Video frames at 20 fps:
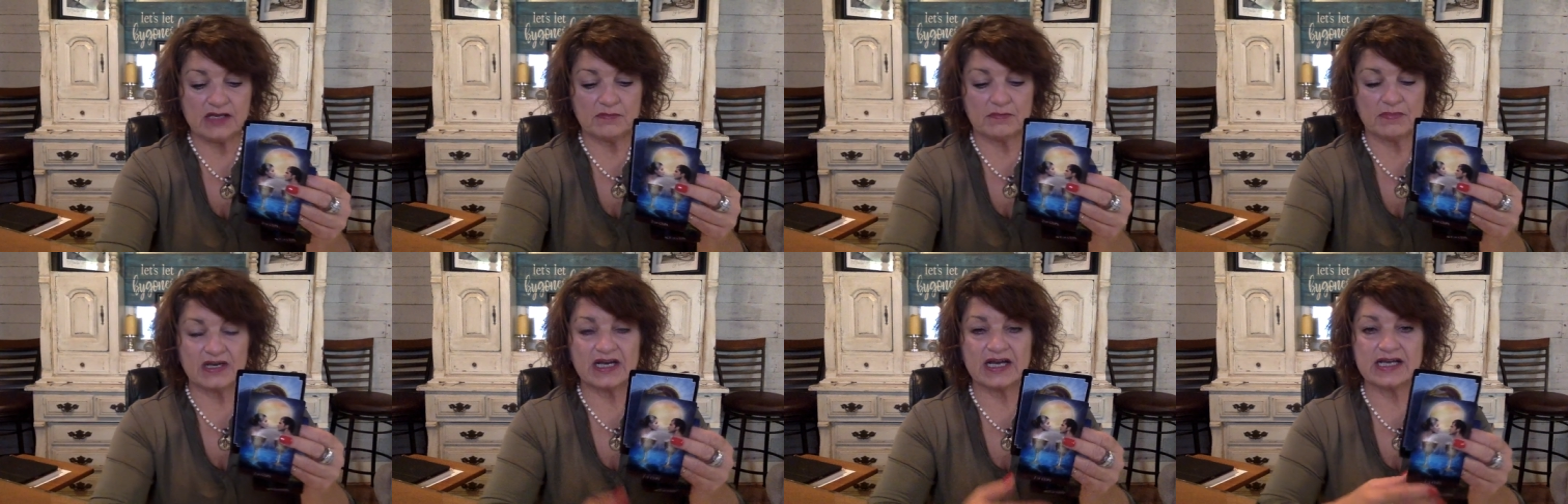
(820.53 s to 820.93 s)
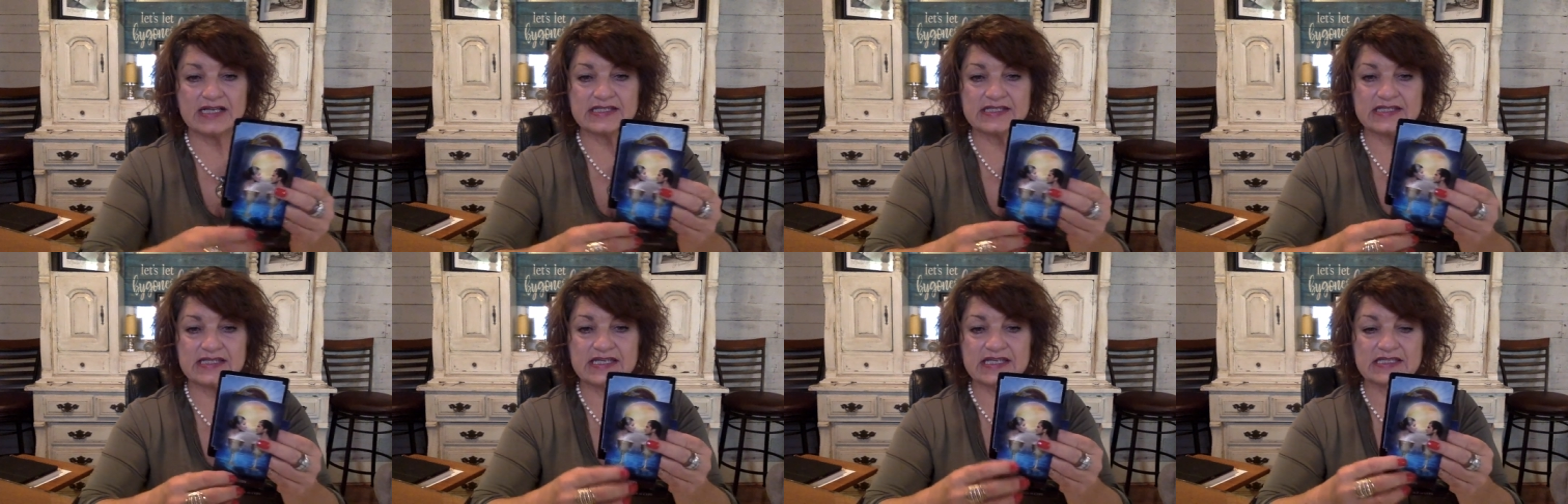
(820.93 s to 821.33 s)

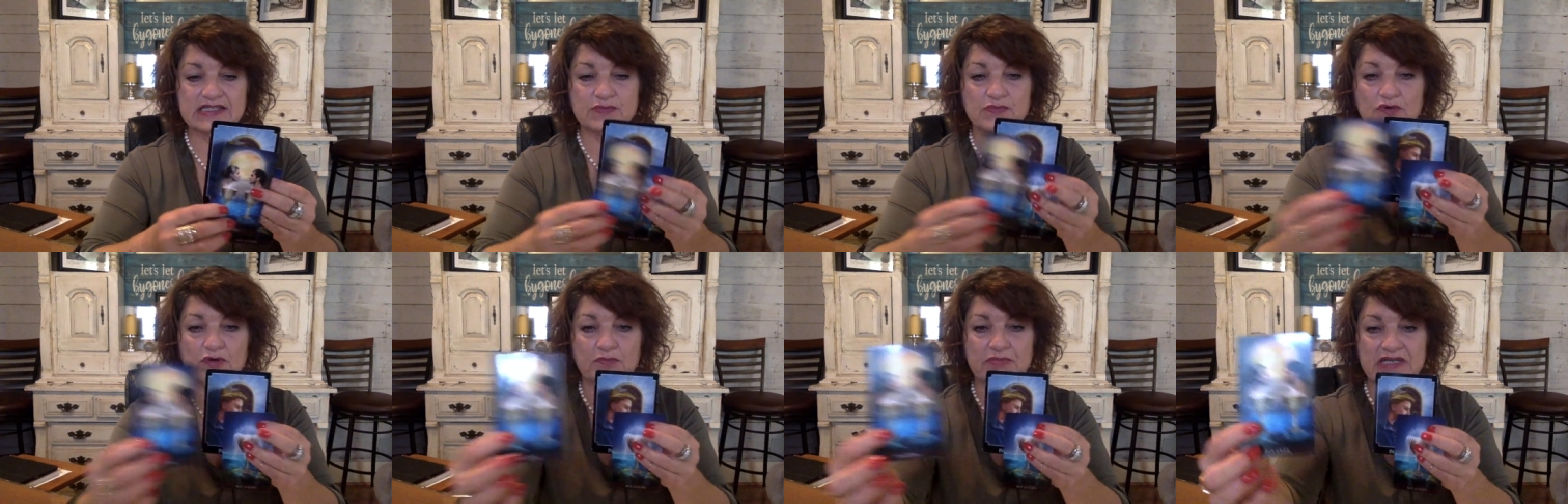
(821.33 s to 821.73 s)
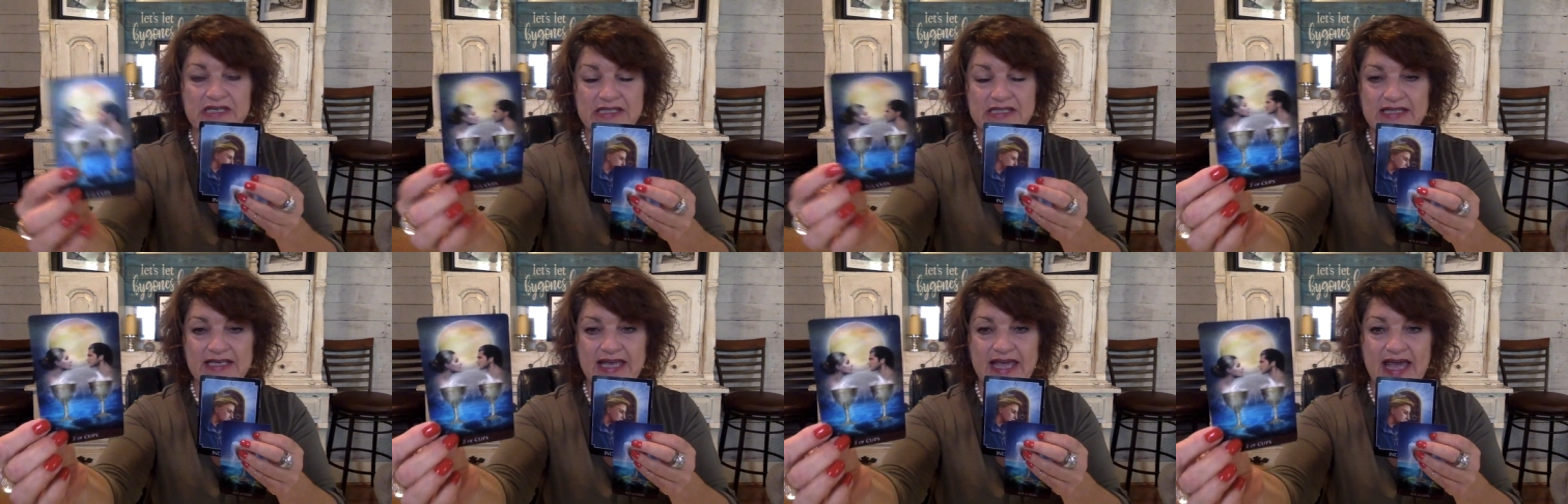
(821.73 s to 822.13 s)
because this will
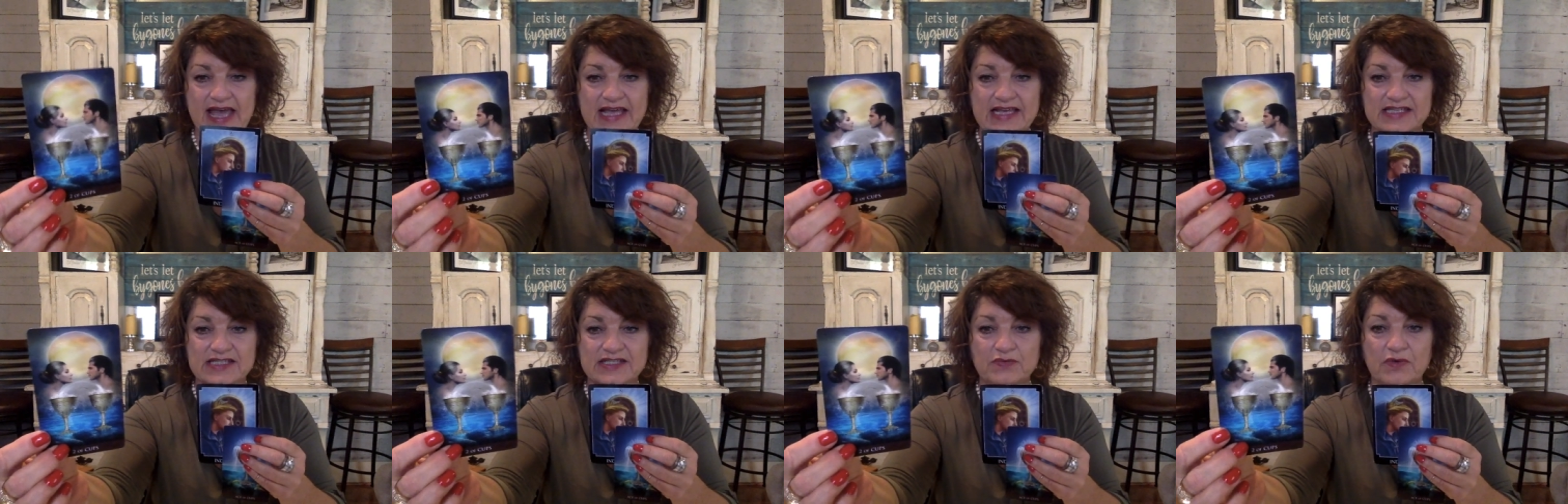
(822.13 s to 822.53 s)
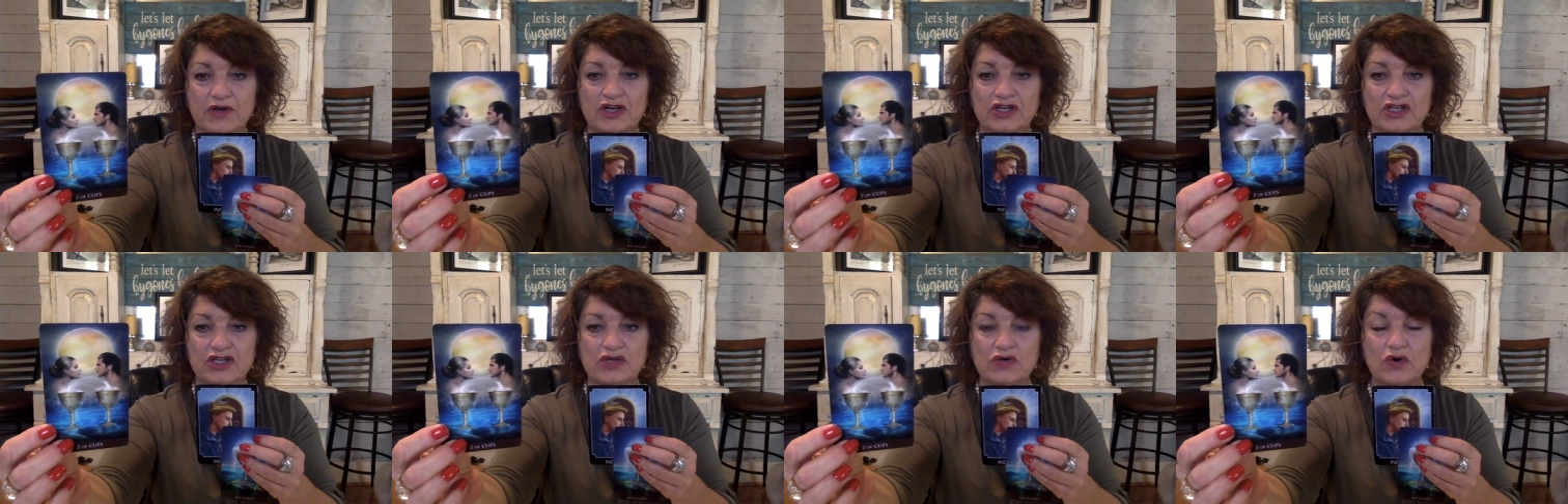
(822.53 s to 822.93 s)
be the case where
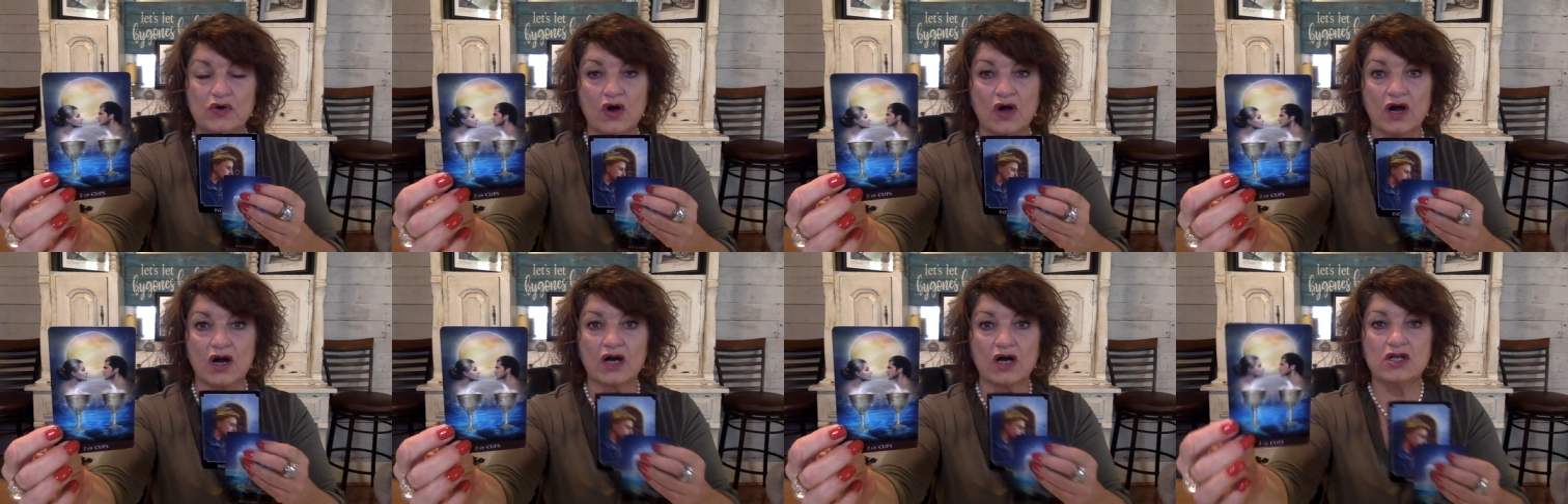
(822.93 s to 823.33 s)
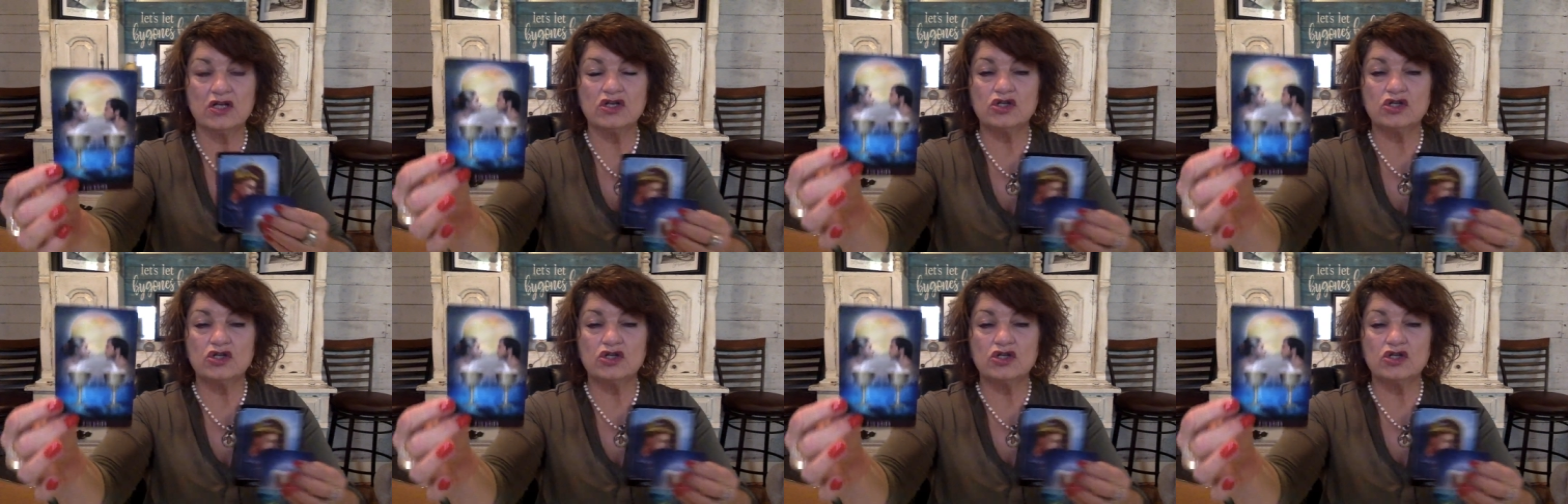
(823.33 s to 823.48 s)
you are